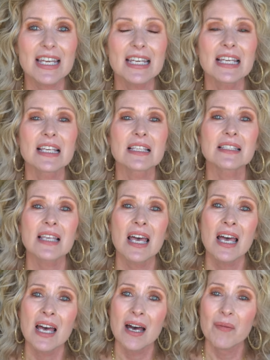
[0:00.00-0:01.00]
It is
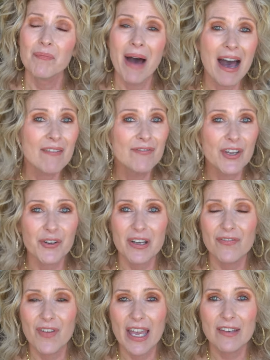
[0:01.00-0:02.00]
my very
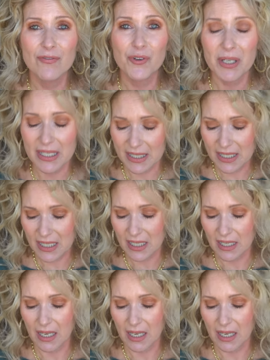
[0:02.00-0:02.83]
favorite